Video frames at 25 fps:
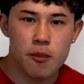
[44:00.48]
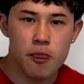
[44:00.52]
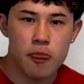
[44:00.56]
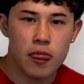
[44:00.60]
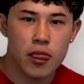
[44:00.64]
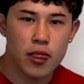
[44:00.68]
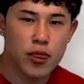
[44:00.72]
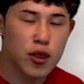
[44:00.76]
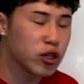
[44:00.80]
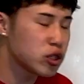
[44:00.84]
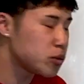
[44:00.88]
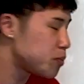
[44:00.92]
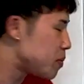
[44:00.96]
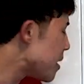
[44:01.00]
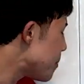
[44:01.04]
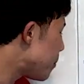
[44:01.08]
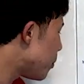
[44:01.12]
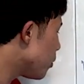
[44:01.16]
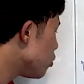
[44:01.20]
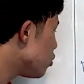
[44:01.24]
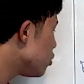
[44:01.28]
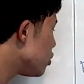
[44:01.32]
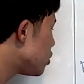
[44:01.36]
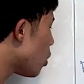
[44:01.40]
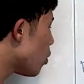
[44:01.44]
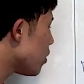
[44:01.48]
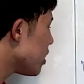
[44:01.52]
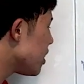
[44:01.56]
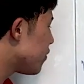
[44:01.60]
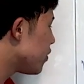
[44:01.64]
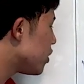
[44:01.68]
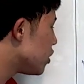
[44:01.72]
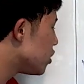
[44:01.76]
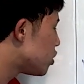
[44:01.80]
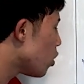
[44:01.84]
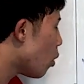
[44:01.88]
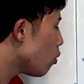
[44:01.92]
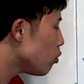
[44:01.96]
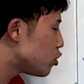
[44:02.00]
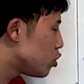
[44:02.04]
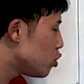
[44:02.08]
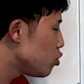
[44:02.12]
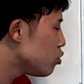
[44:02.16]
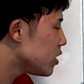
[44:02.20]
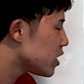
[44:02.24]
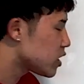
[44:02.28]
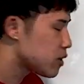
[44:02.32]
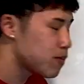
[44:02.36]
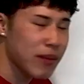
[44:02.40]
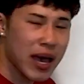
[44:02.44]
There's people who don't do
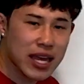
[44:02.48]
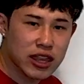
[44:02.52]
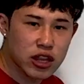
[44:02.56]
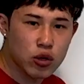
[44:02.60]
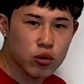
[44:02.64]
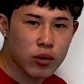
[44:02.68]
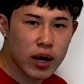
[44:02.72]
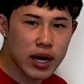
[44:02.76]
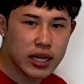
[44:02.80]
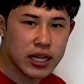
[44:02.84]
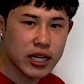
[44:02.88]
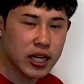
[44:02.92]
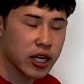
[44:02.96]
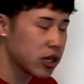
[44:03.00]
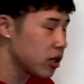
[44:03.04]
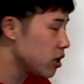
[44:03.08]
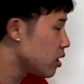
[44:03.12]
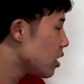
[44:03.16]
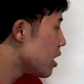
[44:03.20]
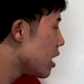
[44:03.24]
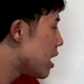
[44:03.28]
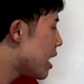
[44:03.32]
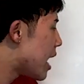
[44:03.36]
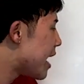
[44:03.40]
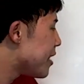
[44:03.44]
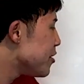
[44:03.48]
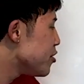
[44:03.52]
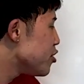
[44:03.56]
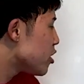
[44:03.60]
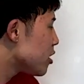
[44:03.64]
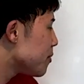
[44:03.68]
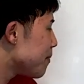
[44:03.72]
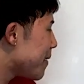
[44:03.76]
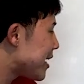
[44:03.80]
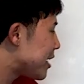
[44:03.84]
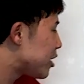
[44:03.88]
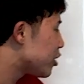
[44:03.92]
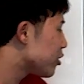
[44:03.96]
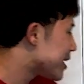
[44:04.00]
this method right here, and you can make your